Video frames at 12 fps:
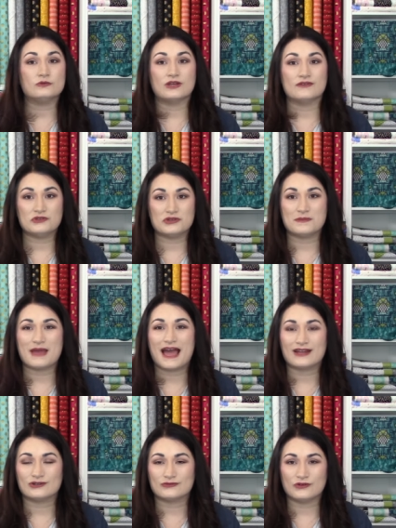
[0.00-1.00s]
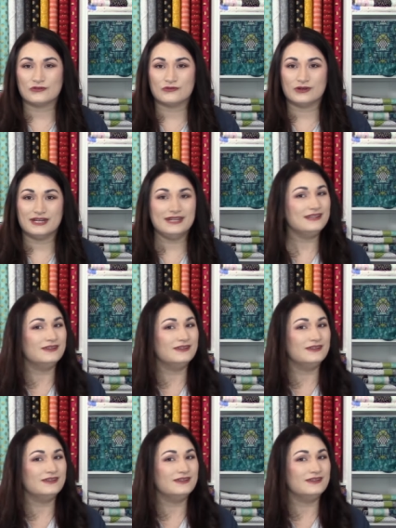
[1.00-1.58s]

we'll give you the pattern for free.